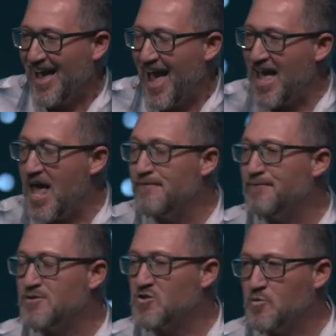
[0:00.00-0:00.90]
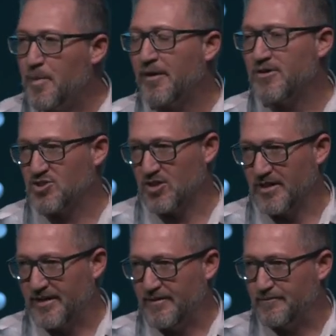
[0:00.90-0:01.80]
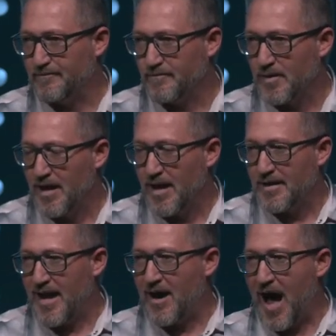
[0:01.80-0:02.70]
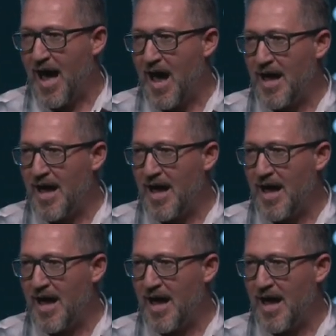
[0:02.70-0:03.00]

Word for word: and, and spiritually, now I,